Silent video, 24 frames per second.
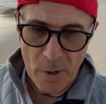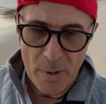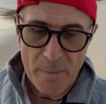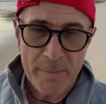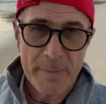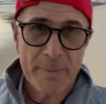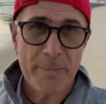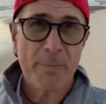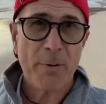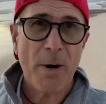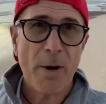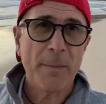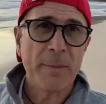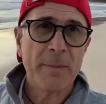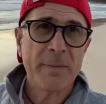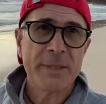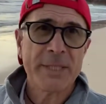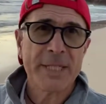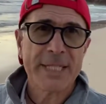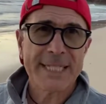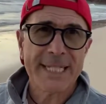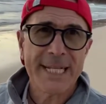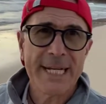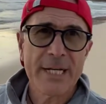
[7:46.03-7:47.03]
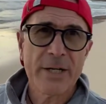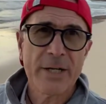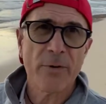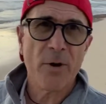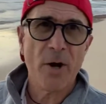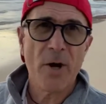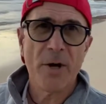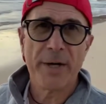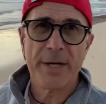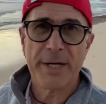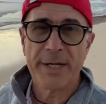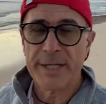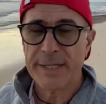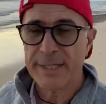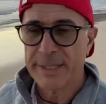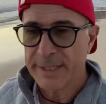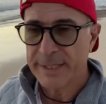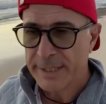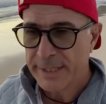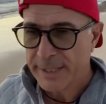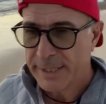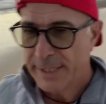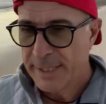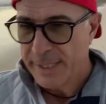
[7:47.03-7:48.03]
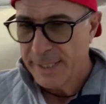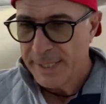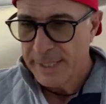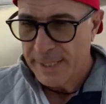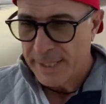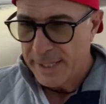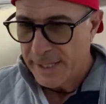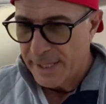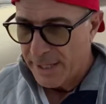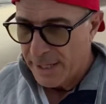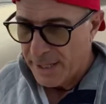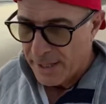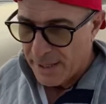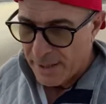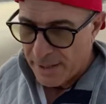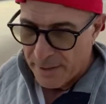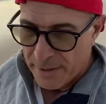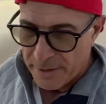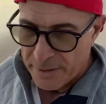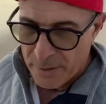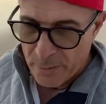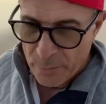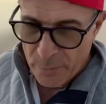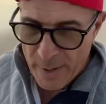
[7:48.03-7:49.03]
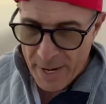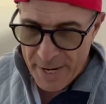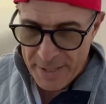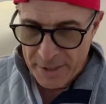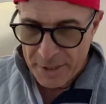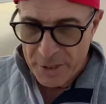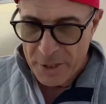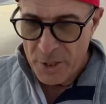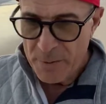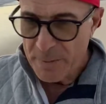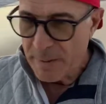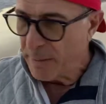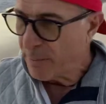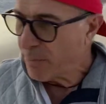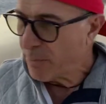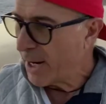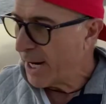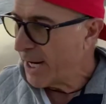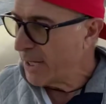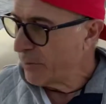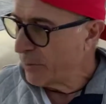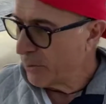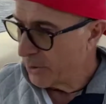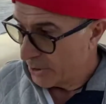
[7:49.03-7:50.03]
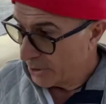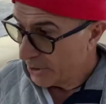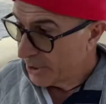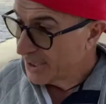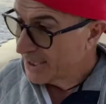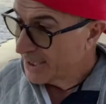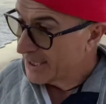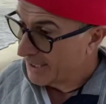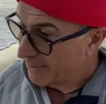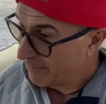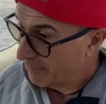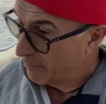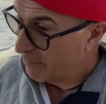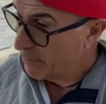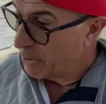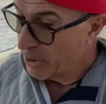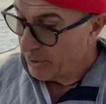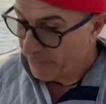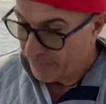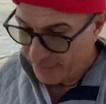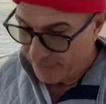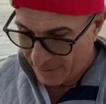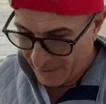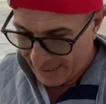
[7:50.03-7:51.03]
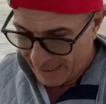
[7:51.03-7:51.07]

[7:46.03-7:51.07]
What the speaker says: problems just linger on. The way the human brain works, beautiful, that's